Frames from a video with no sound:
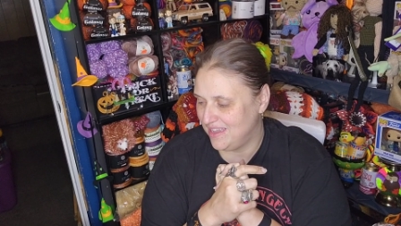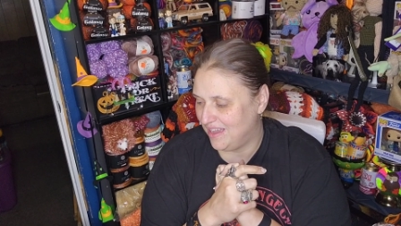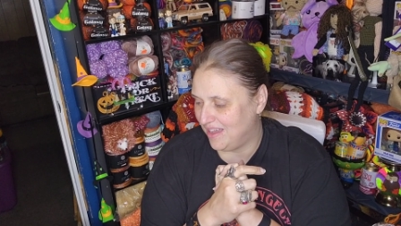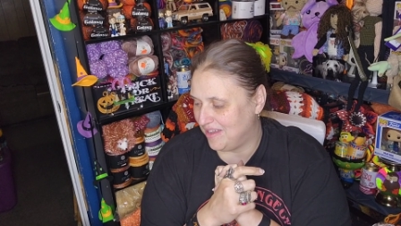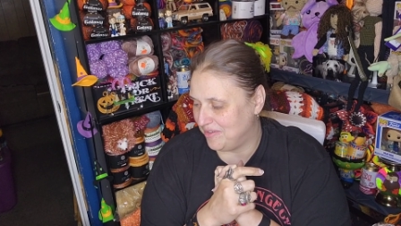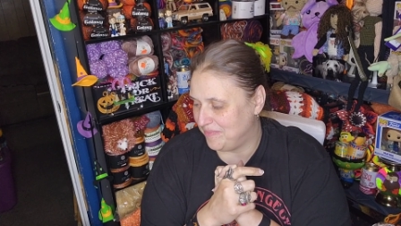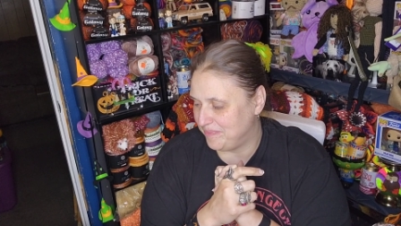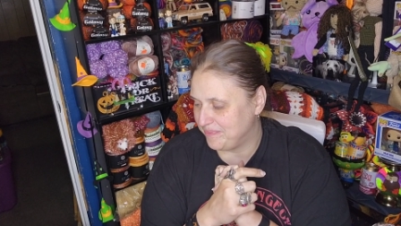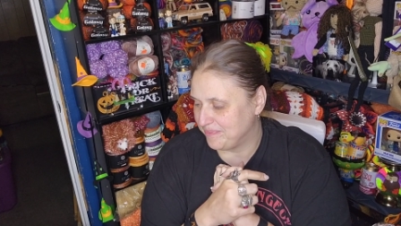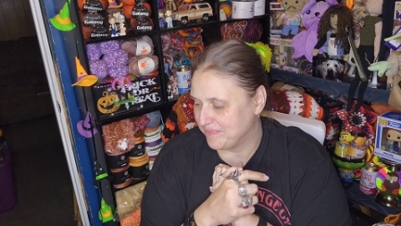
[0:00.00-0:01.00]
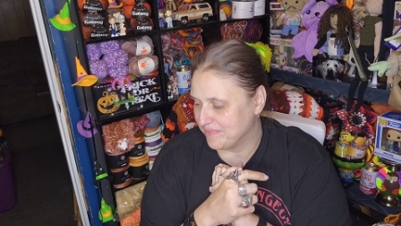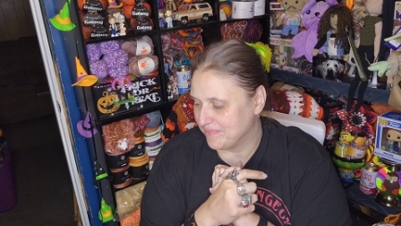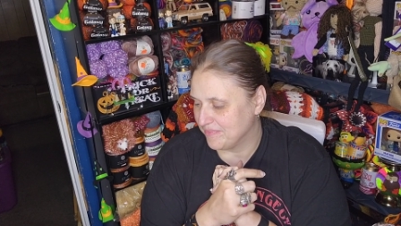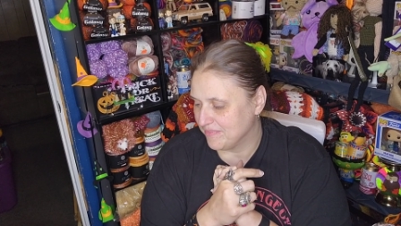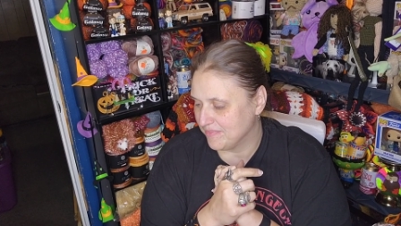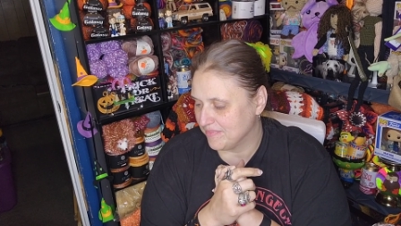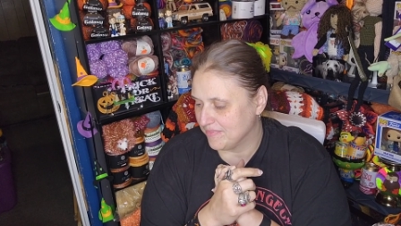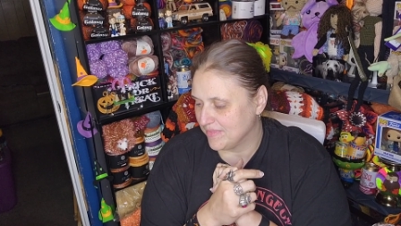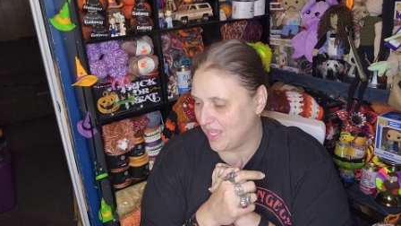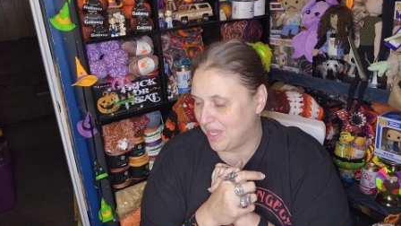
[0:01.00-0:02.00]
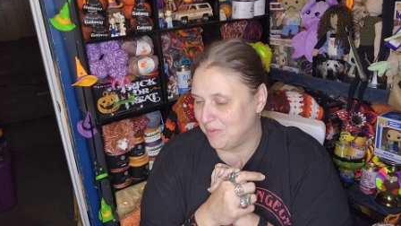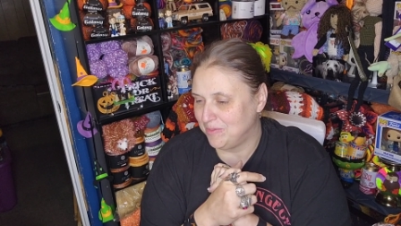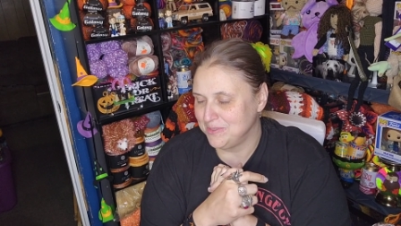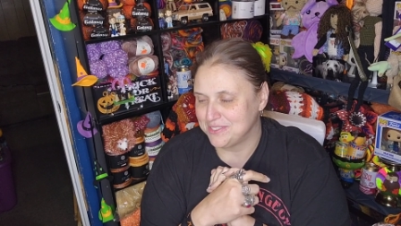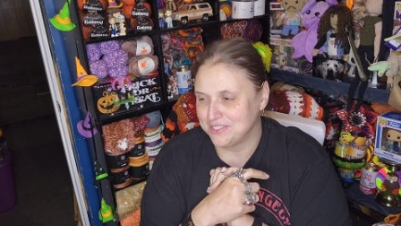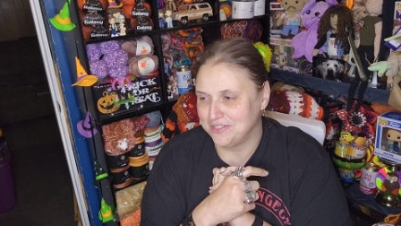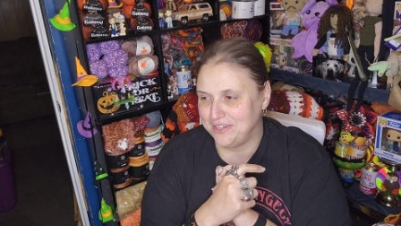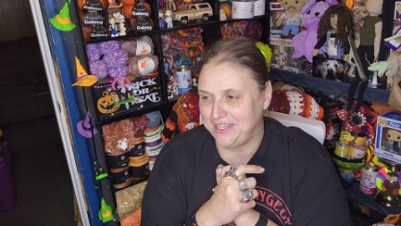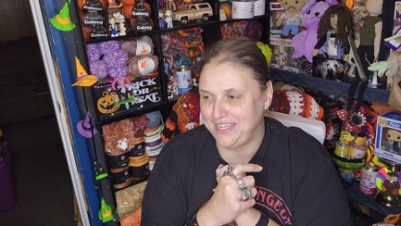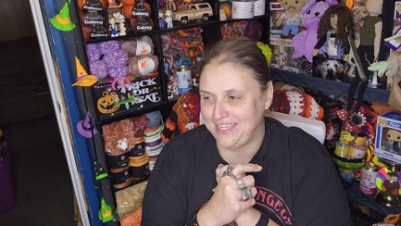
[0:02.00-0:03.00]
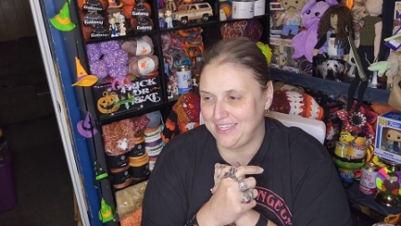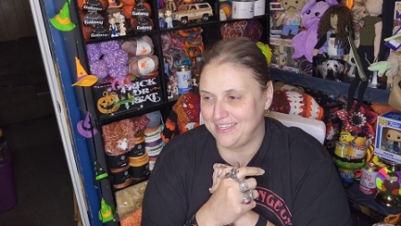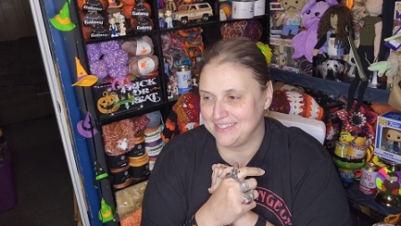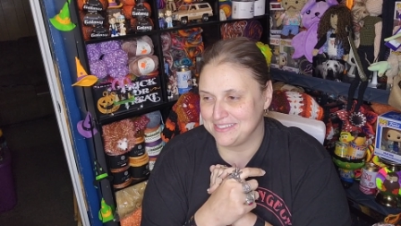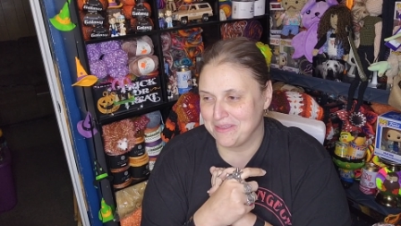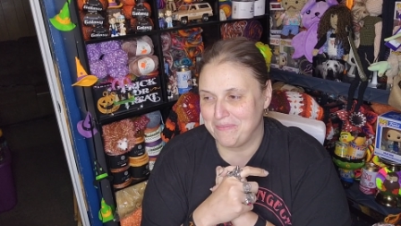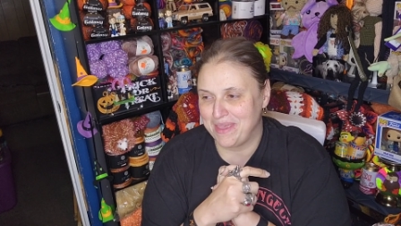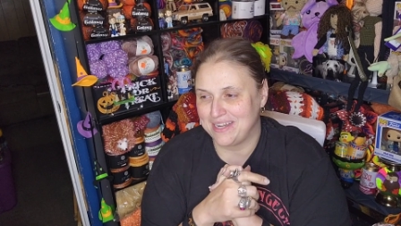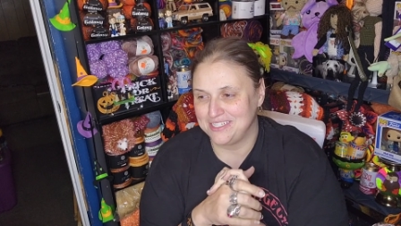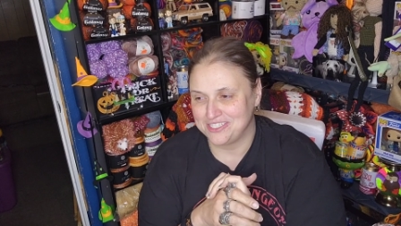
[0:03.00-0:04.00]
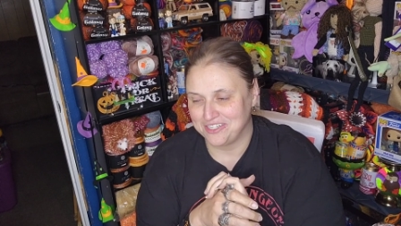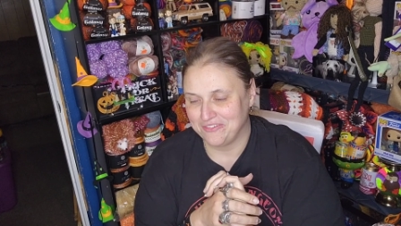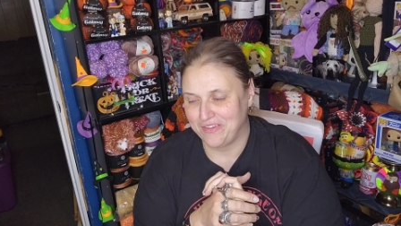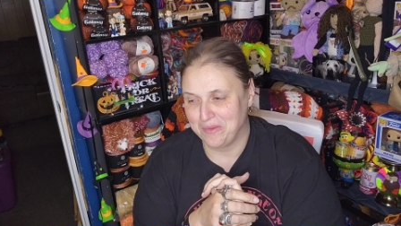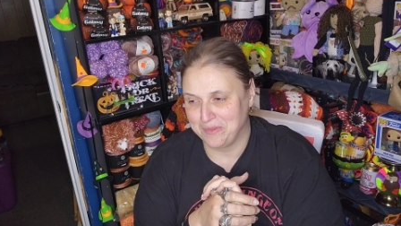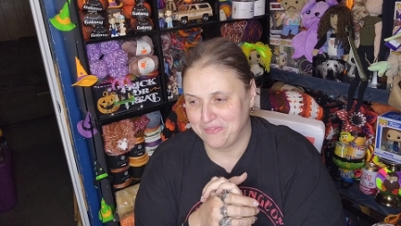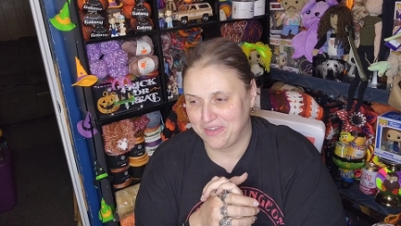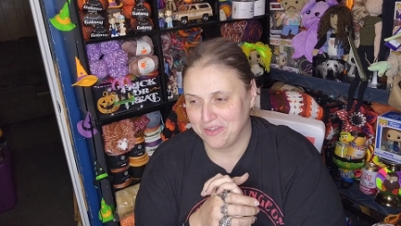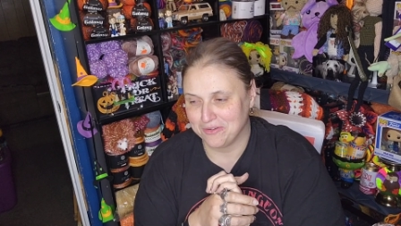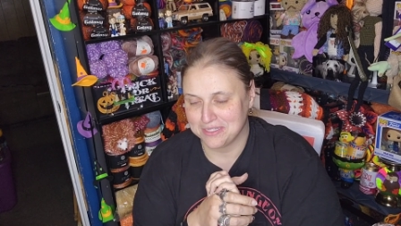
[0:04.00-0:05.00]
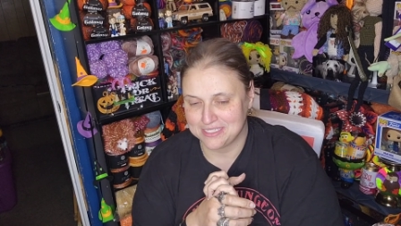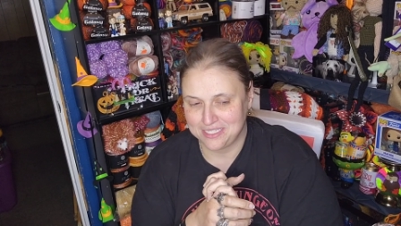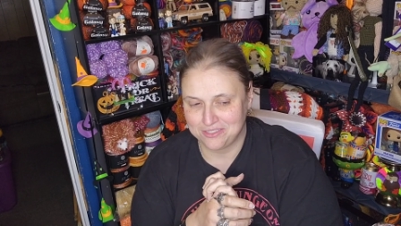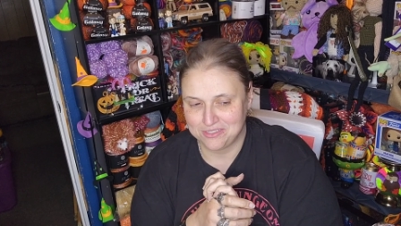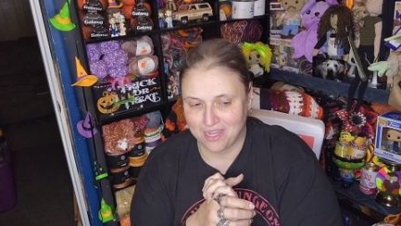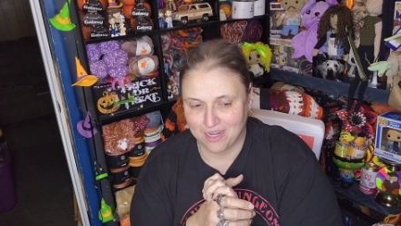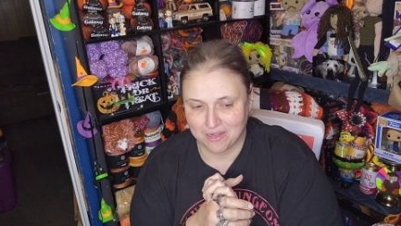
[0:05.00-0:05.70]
Um, I'm almost certain he is the manager at Family Video because they do talk